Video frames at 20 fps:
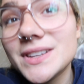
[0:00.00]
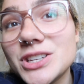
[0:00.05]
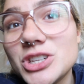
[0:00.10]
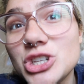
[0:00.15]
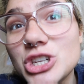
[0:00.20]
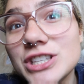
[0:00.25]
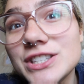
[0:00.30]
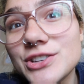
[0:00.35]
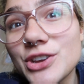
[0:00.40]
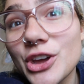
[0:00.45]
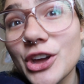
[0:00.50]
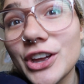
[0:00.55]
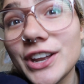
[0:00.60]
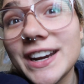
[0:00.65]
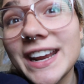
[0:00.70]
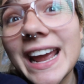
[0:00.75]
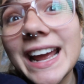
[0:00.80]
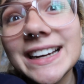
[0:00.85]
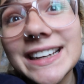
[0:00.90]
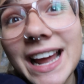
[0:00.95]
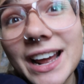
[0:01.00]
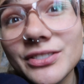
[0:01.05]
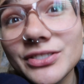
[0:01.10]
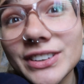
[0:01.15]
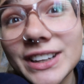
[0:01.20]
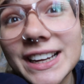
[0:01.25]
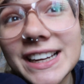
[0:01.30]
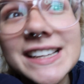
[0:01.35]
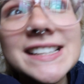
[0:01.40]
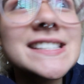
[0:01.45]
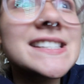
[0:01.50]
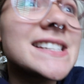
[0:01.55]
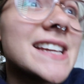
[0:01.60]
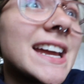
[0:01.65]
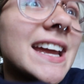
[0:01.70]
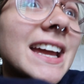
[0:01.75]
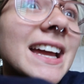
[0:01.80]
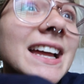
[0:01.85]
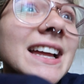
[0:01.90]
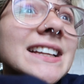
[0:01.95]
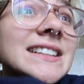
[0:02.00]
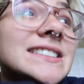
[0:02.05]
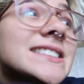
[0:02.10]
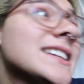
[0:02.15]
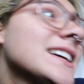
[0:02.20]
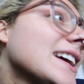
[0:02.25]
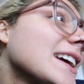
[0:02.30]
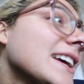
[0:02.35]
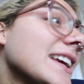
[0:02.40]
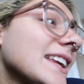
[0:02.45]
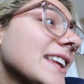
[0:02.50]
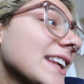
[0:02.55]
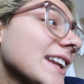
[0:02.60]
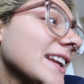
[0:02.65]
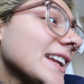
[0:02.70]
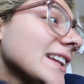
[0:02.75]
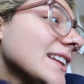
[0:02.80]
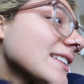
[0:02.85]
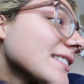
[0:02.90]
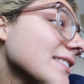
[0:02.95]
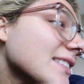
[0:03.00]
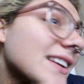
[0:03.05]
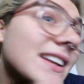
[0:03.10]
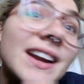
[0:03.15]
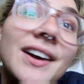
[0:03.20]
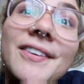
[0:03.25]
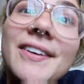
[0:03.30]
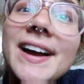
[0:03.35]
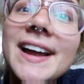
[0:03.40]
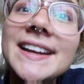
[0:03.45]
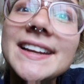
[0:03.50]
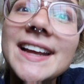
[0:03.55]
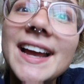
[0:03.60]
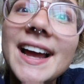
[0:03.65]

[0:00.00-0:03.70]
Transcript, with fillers: She's good and Netflix and you, you know what,